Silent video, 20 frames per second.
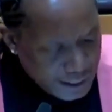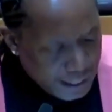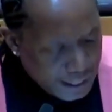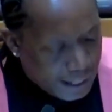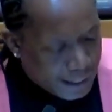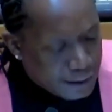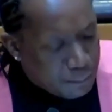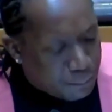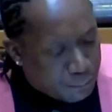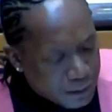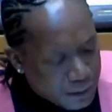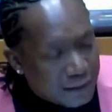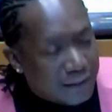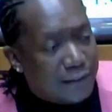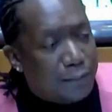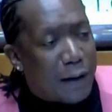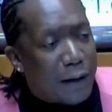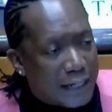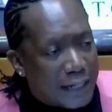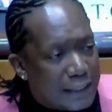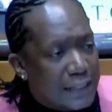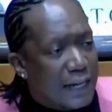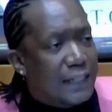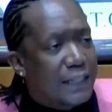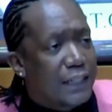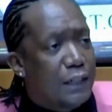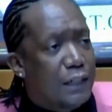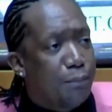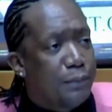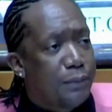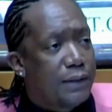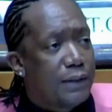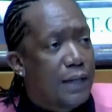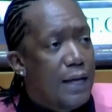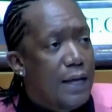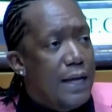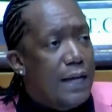and builds partnerships.